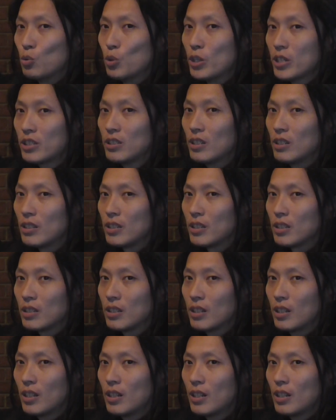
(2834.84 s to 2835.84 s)

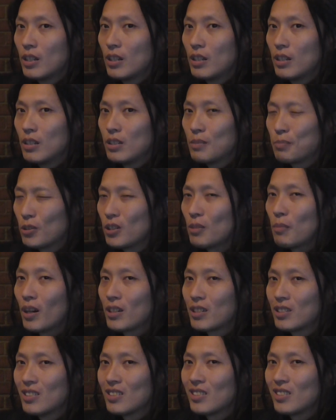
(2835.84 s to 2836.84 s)
originally is pretty
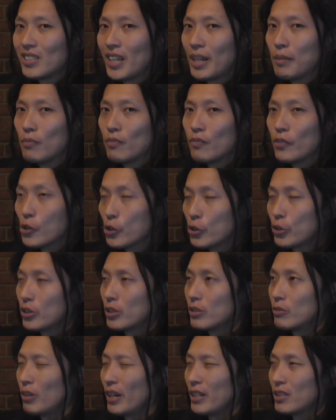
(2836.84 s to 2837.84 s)
much the same
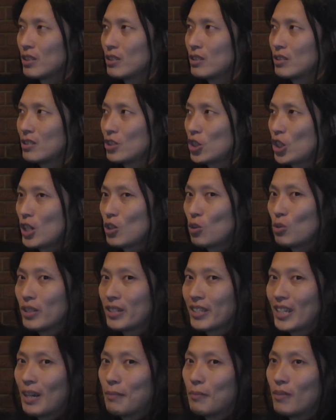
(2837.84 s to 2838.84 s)
version, right? This
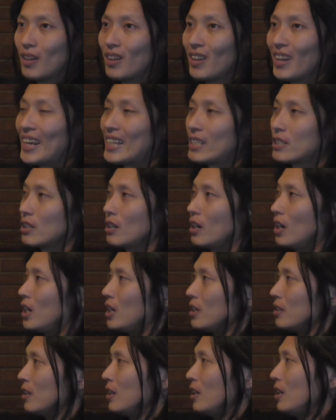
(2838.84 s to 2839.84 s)
only came later
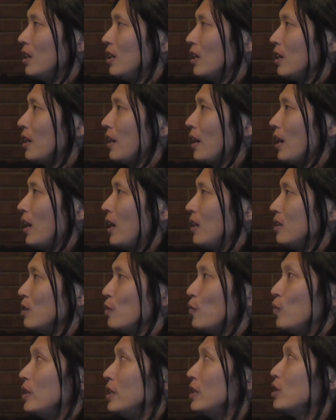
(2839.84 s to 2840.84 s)
on. And
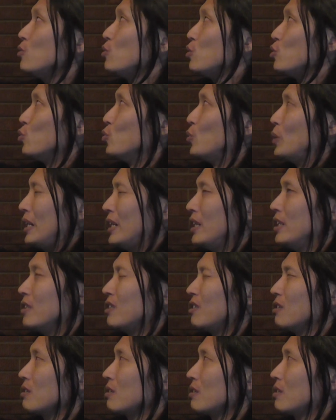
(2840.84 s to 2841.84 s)
if Li Yu really
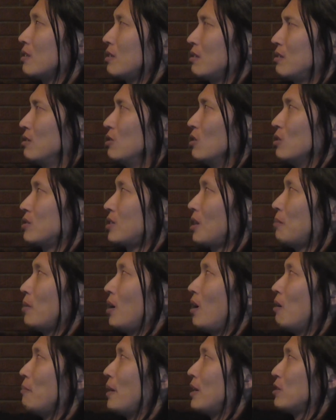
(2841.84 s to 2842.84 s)
did,
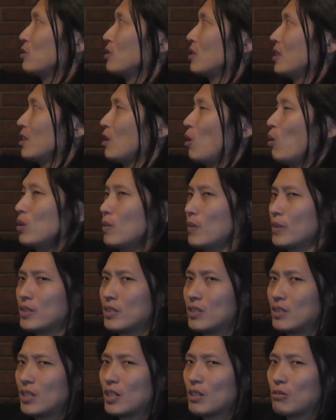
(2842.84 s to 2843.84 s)
somehow managed to get hold of a
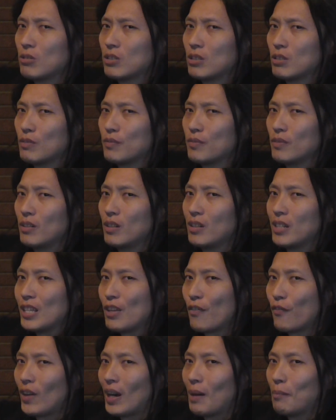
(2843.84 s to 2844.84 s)
secretive
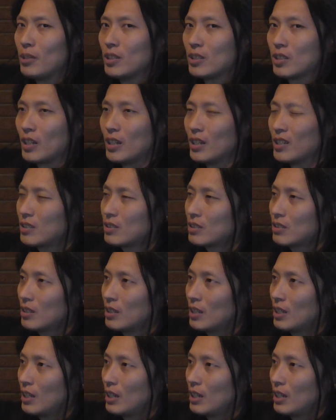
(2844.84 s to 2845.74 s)
Li family text,